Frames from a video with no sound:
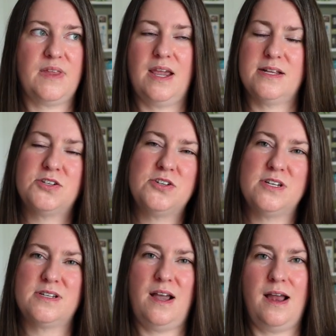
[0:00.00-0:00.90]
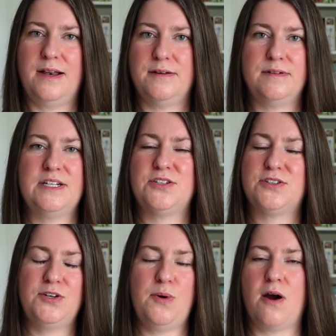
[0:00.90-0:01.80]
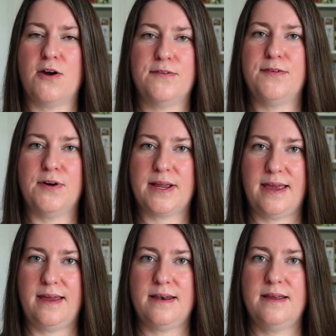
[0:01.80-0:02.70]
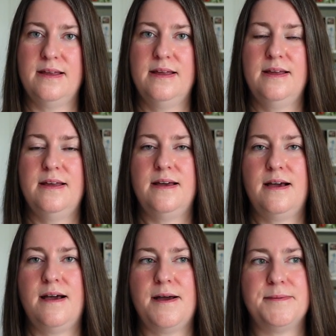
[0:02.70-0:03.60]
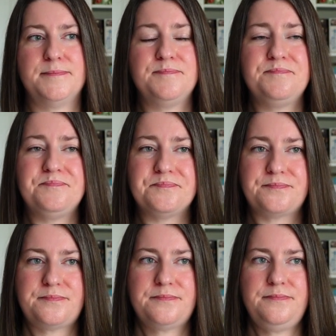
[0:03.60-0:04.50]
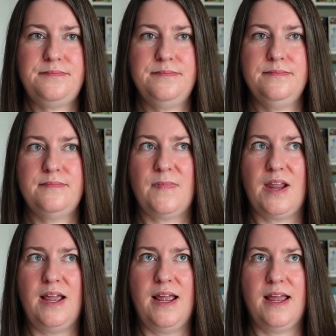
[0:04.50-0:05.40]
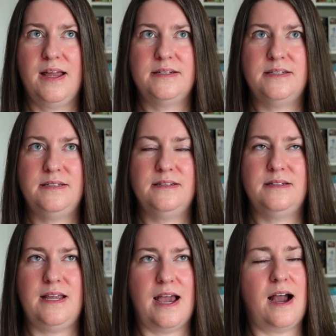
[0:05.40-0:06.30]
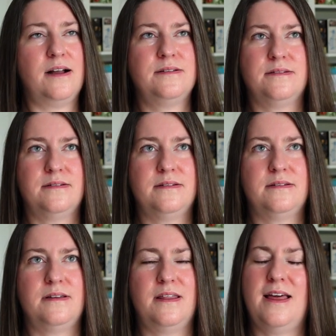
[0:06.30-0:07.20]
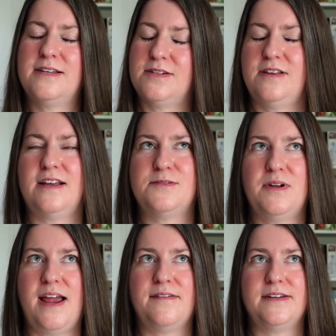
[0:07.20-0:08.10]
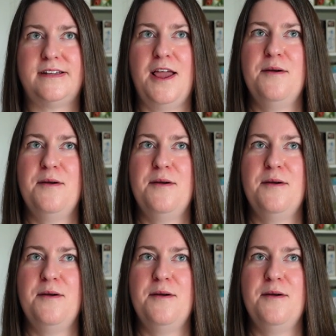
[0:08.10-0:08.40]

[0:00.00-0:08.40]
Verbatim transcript: it's just kind of, it's just too hard for a kid. Um, and yeah, that's that's what I have to say